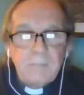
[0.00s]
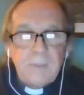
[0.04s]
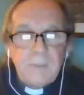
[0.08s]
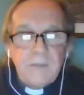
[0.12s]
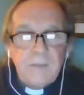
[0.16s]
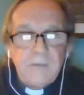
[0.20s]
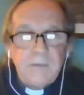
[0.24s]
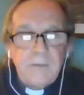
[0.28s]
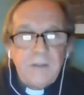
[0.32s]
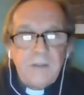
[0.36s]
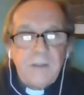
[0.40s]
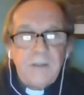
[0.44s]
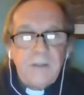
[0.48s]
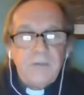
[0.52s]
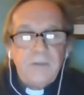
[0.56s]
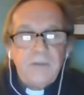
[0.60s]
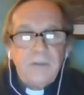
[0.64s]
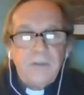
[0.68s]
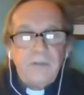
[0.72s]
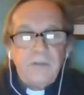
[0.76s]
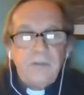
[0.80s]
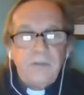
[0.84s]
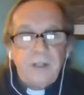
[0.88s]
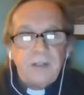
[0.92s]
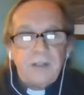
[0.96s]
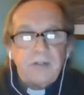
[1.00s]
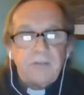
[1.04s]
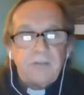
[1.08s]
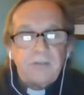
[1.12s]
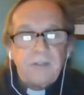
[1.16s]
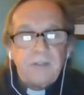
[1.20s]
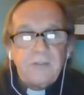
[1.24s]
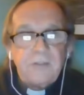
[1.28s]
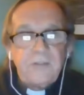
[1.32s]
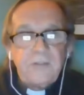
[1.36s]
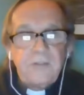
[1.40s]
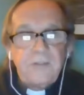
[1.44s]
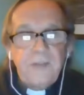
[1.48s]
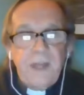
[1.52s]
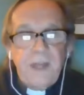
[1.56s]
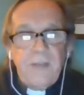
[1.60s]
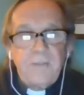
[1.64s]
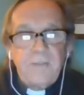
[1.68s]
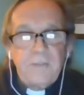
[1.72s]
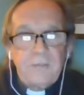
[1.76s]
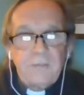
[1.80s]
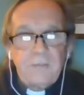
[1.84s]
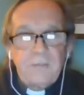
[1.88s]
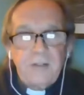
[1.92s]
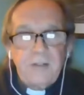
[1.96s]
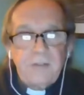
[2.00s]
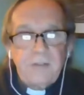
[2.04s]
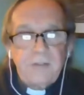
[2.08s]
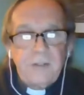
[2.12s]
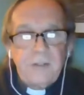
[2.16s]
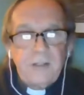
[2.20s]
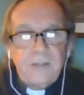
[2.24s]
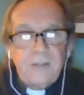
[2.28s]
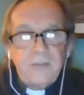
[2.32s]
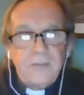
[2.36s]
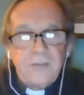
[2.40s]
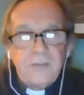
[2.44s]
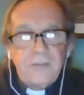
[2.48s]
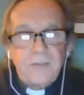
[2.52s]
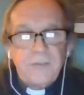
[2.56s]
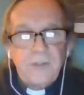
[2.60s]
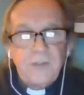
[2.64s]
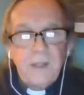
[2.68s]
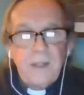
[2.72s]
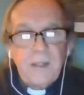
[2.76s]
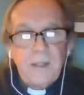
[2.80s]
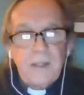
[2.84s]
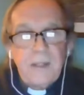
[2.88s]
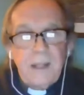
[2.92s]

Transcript: in the eugenicists and the racialists,